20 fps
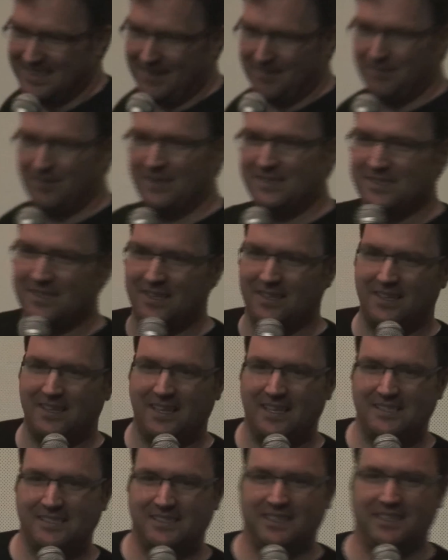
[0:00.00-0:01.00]

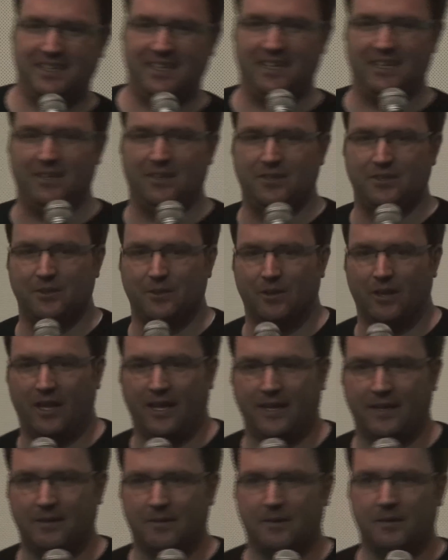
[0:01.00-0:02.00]
the key
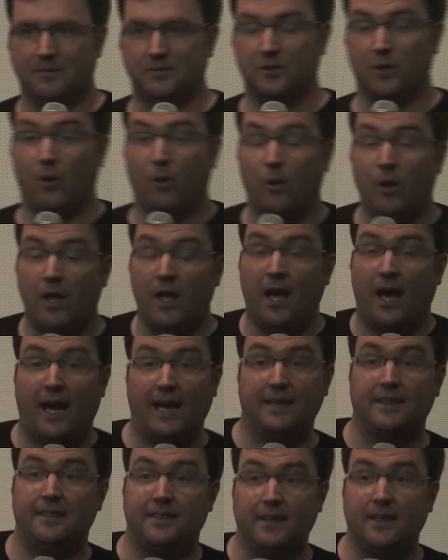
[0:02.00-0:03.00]
to, So,
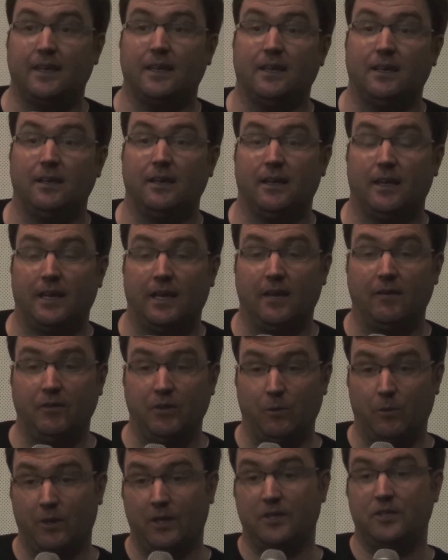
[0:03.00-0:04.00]
I think, if
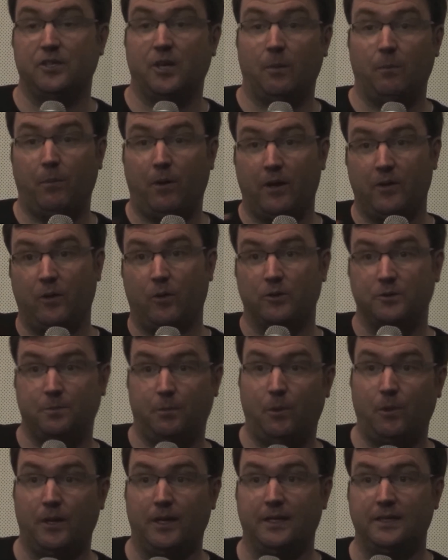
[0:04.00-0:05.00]
you want to jump on those
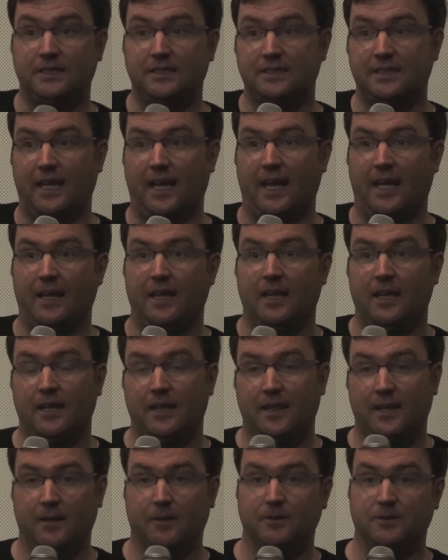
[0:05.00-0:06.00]
points, that
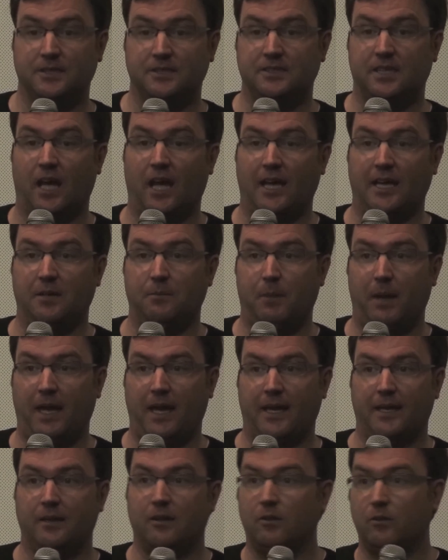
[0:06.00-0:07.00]
here's this dying
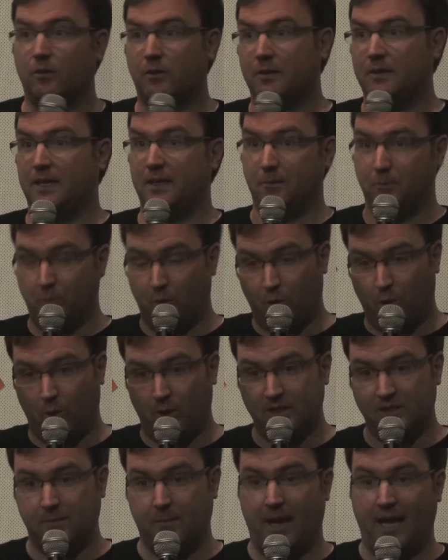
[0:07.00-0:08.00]
man,
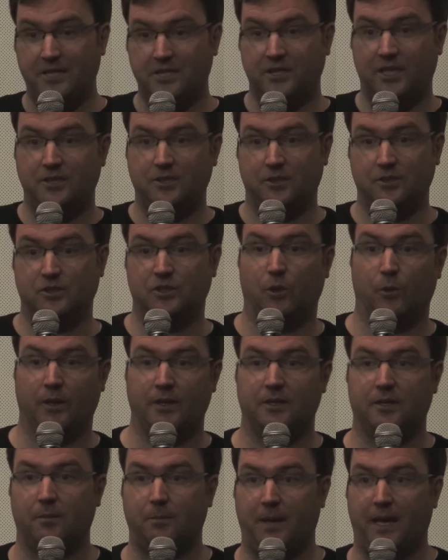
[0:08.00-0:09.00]
his imagination is
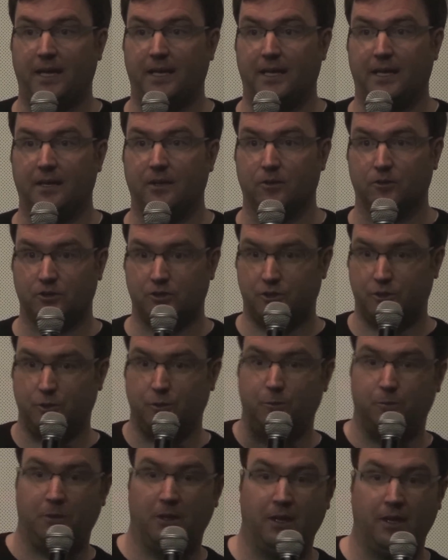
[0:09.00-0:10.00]
going to the painting, there's
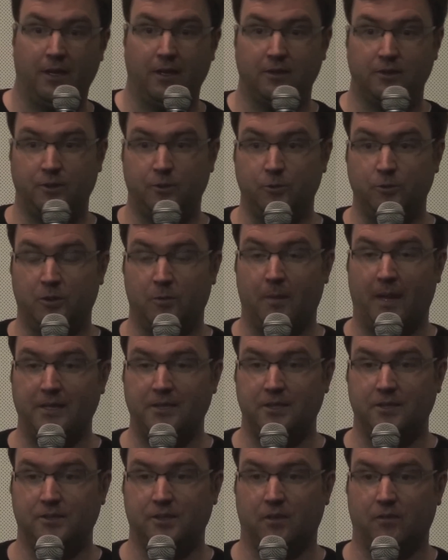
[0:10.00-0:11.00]
two
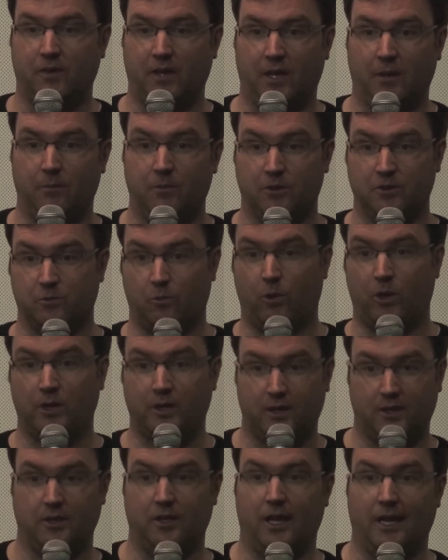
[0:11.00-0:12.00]
dimensions of him, there's
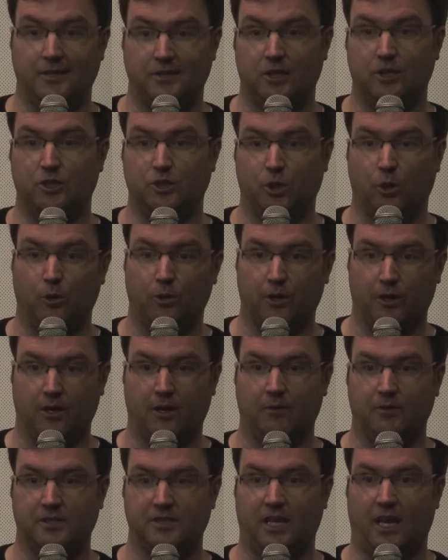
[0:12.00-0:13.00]
one as the
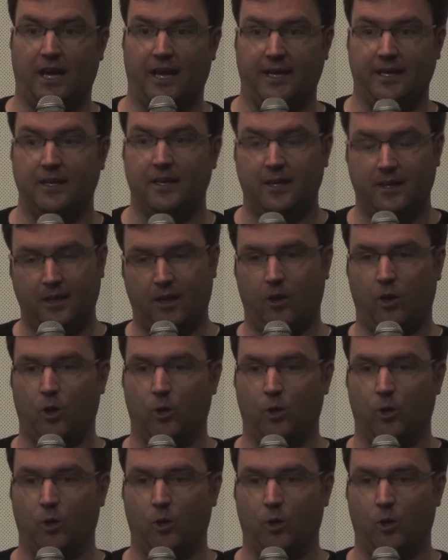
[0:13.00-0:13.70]
Joker outside, a